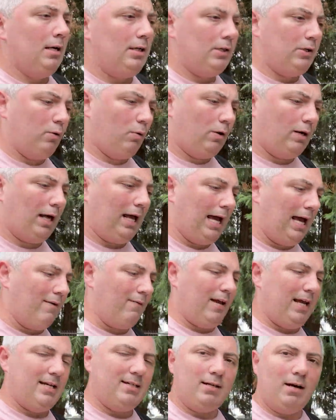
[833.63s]
You want to
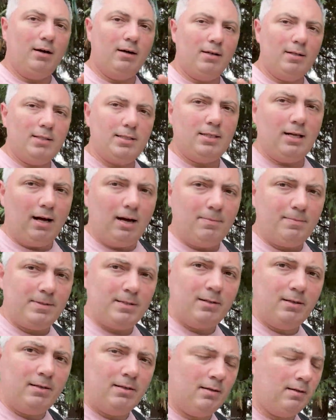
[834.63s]
have a ton of
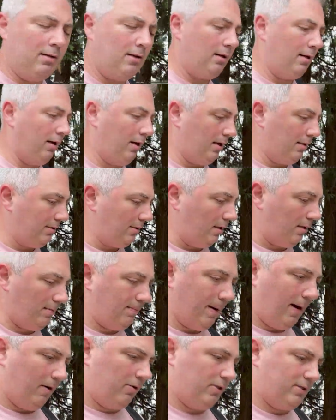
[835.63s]
stops, a ton
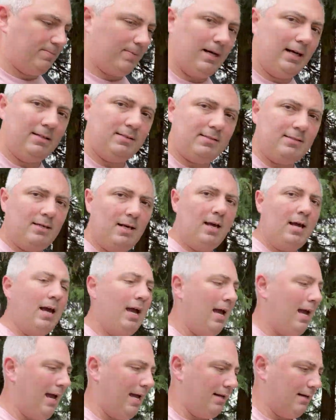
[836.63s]
of power spots,
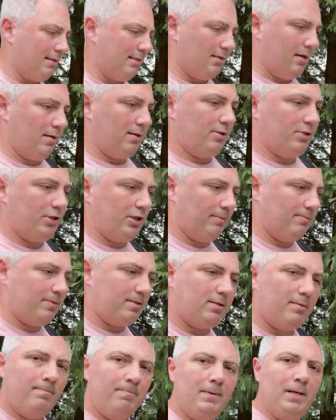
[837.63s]
and a ton of
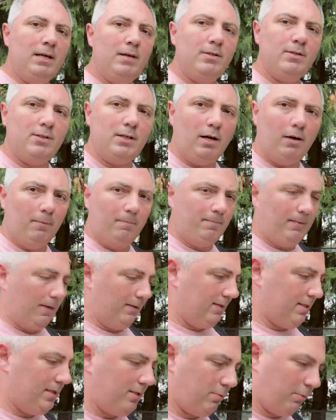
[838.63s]
gyms. So now
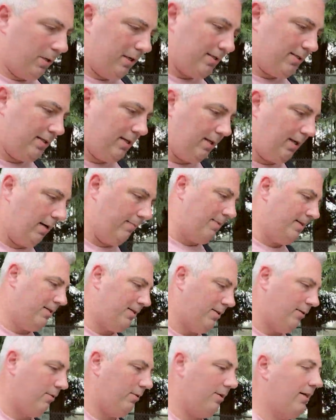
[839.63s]
this is where it's going to come
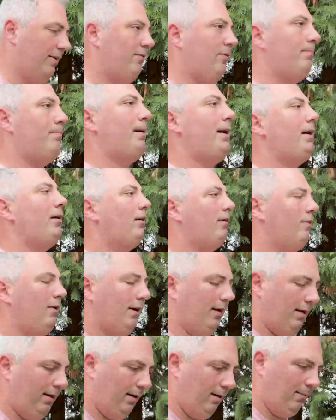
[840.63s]
into an even bigger
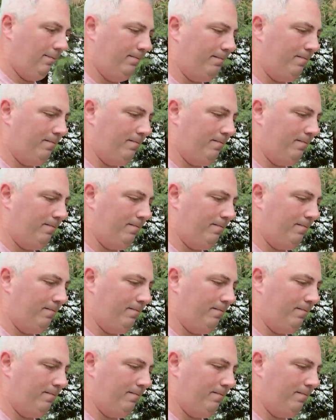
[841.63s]
thing here.